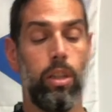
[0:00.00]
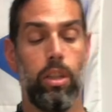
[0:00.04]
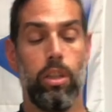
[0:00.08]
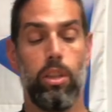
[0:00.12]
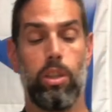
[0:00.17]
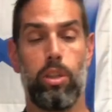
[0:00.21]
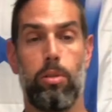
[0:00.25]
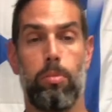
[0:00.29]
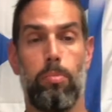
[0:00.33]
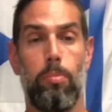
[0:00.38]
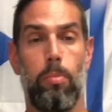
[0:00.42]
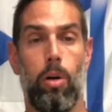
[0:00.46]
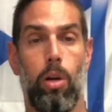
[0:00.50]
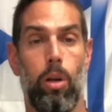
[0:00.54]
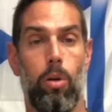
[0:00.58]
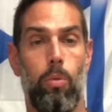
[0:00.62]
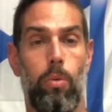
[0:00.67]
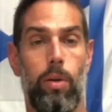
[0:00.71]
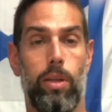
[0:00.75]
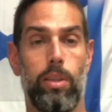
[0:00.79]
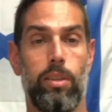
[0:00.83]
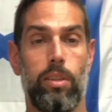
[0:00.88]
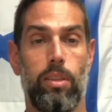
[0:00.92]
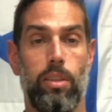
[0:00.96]
smaller
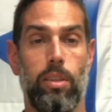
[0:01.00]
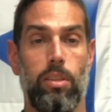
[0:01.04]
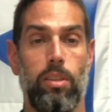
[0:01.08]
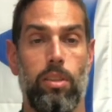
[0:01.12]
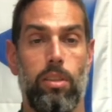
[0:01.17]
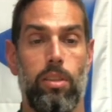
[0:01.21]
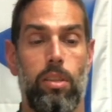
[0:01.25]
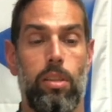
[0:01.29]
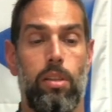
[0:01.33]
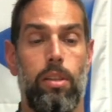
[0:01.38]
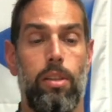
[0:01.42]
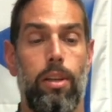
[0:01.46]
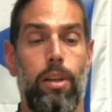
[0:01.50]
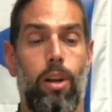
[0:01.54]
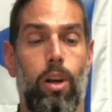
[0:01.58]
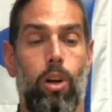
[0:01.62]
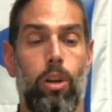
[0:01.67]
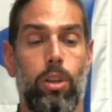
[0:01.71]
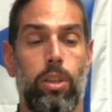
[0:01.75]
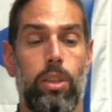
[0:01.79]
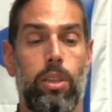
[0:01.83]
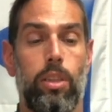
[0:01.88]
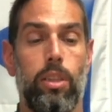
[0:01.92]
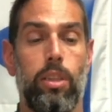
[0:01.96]
ones. This is the
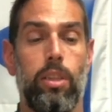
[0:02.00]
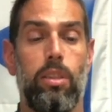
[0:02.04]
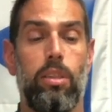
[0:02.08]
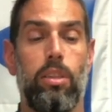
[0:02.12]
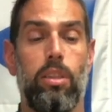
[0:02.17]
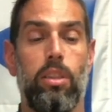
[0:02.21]
TLR6.